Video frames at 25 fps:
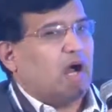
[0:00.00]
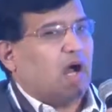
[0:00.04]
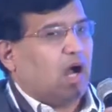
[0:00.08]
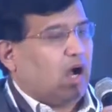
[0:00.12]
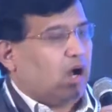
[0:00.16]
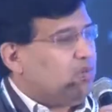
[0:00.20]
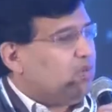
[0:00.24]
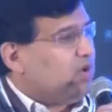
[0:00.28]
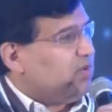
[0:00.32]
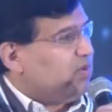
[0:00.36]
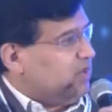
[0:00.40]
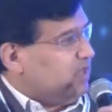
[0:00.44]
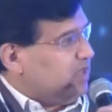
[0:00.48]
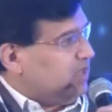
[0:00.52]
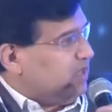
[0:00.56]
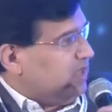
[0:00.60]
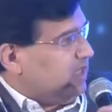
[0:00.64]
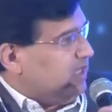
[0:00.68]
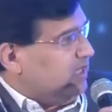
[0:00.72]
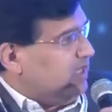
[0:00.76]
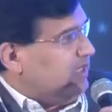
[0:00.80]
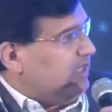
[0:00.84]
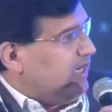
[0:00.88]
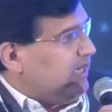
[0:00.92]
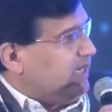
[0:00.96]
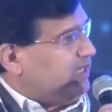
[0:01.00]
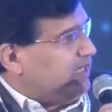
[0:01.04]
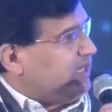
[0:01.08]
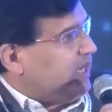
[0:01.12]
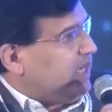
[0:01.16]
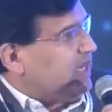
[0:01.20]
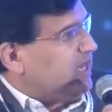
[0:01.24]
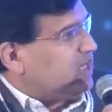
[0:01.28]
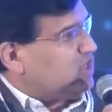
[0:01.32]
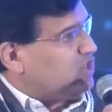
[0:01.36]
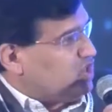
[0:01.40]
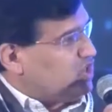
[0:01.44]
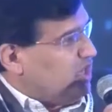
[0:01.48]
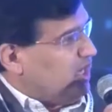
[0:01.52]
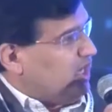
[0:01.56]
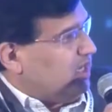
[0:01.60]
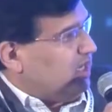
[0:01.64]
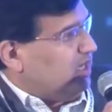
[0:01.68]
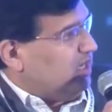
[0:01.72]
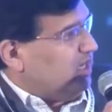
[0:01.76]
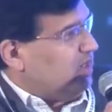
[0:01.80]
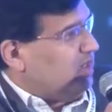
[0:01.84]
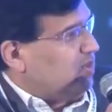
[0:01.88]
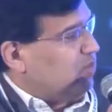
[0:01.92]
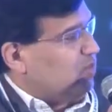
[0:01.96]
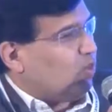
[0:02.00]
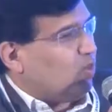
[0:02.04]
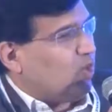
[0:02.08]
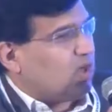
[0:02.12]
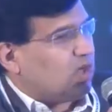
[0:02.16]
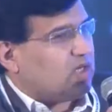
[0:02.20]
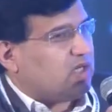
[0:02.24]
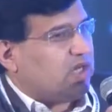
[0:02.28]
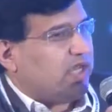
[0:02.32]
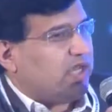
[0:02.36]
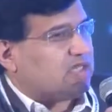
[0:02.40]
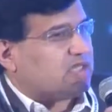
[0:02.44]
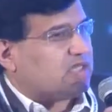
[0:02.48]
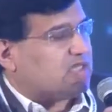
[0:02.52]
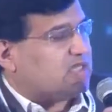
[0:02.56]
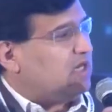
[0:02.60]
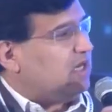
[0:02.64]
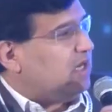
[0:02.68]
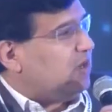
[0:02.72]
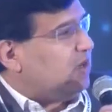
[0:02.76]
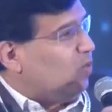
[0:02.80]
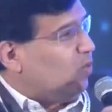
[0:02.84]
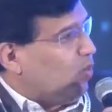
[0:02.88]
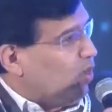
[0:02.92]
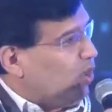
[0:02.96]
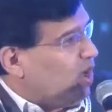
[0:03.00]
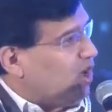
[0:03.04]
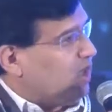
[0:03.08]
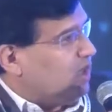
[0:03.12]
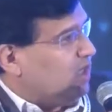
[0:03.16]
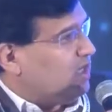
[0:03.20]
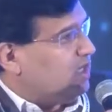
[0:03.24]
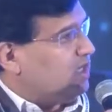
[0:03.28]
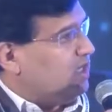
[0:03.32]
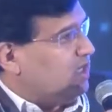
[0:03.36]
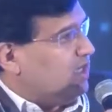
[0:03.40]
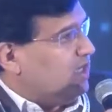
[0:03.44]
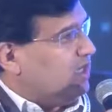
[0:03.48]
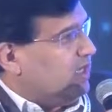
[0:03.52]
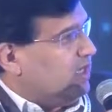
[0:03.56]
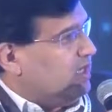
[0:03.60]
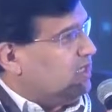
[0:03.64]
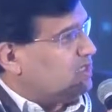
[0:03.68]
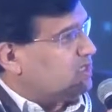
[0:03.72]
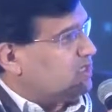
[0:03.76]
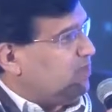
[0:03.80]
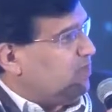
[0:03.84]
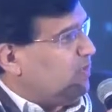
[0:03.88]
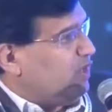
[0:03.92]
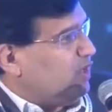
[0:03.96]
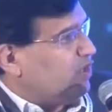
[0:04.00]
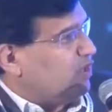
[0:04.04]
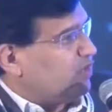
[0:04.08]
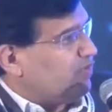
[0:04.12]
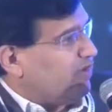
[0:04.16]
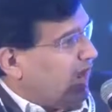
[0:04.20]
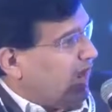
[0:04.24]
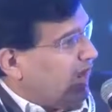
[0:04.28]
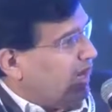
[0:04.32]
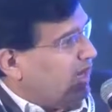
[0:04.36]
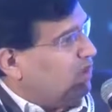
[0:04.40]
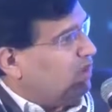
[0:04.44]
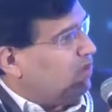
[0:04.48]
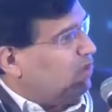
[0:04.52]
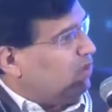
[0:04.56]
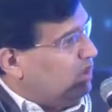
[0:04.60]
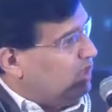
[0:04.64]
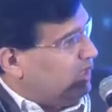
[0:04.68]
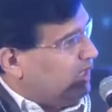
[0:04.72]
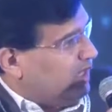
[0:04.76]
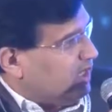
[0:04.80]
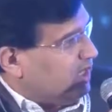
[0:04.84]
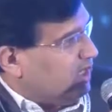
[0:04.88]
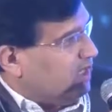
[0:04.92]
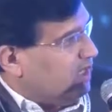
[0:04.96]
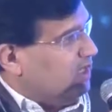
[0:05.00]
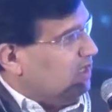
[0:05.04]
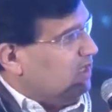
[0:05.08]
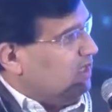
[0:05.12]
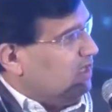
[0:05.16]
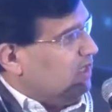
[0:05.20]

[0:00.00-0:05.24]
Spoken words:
However, in the entire chain, what they still want is a bit of hand-holding.